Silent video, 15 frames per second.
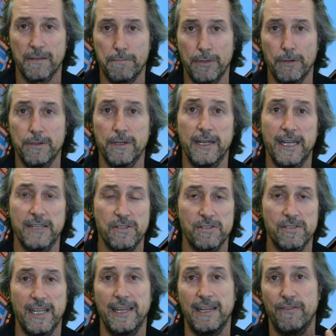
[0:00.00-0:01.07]
The builder, as I
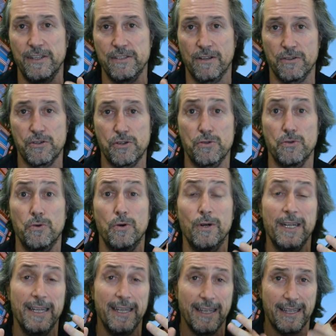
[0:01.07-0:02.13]
said, if he's not
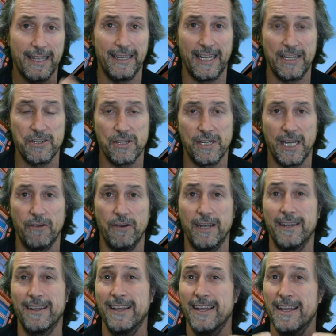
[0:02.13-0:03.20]
sure, get an engineer
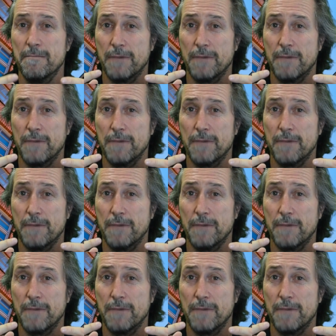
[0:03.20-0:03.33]
in.